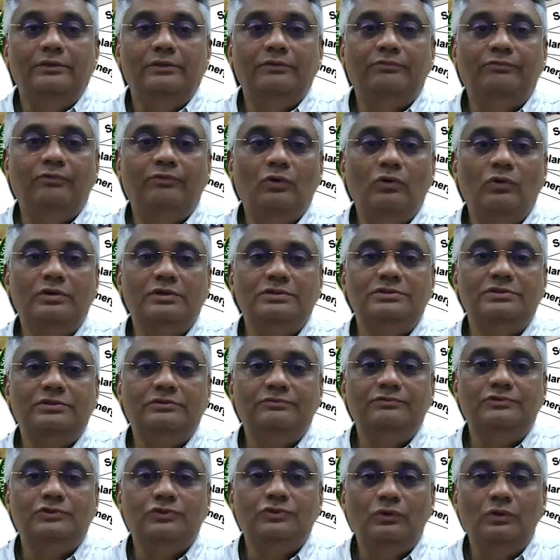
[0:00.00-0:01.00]
The focus
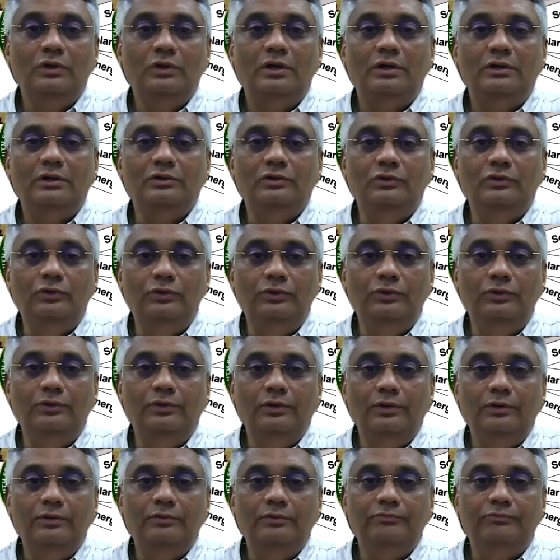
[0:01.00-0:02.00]
of solar
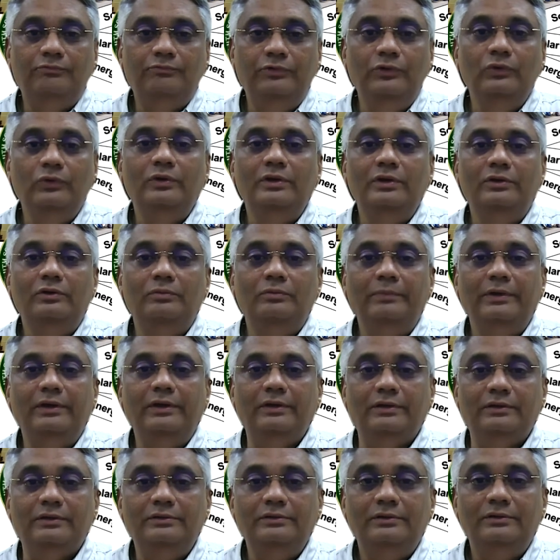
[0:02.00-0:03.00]
fuel
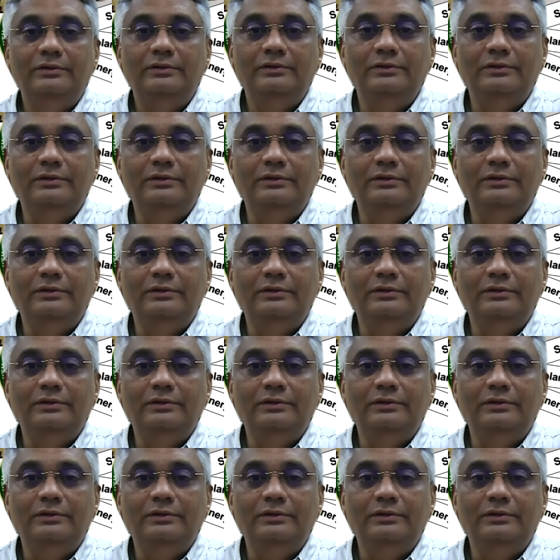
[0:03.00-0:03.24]
domain